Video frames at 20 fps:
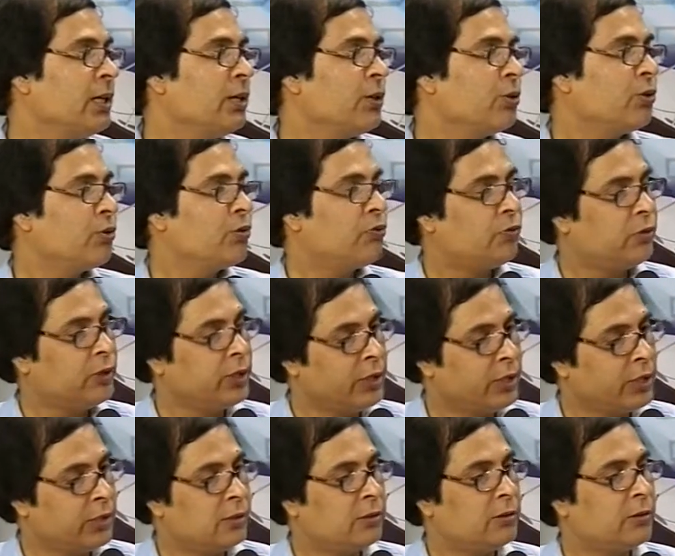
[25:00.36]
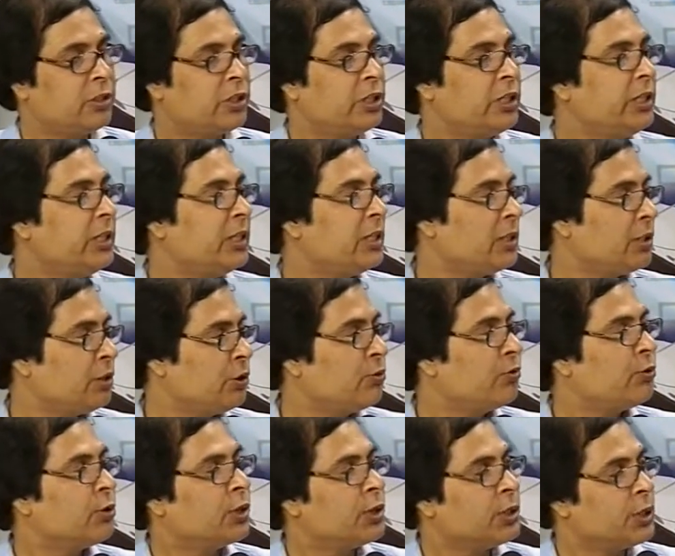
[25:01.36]
So first 3 years you
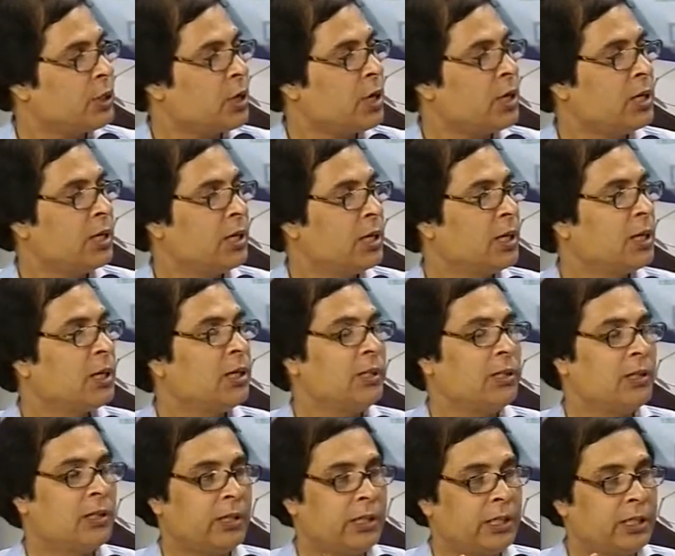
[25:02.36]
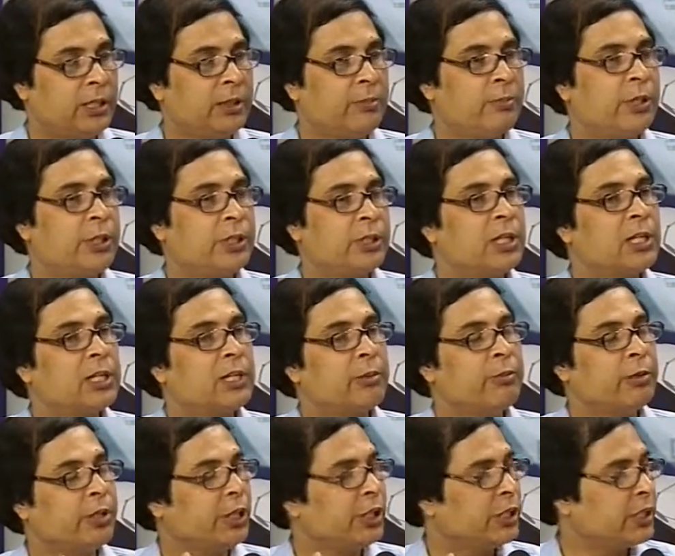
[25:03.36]
focus on the interpersonal
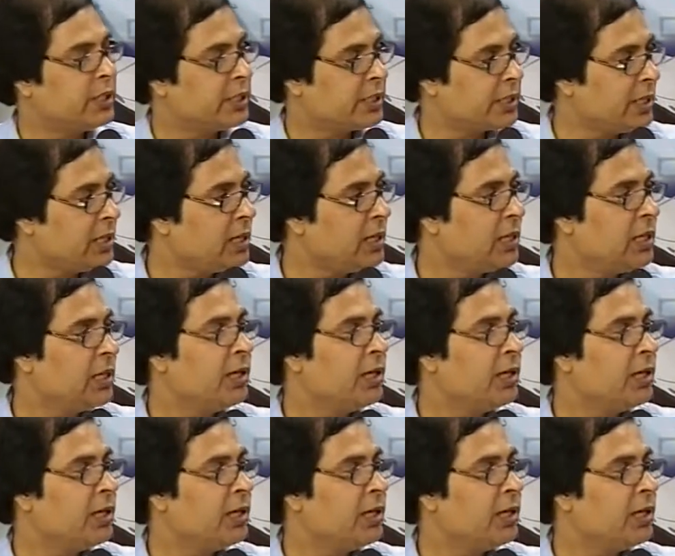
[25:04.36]
communication skill,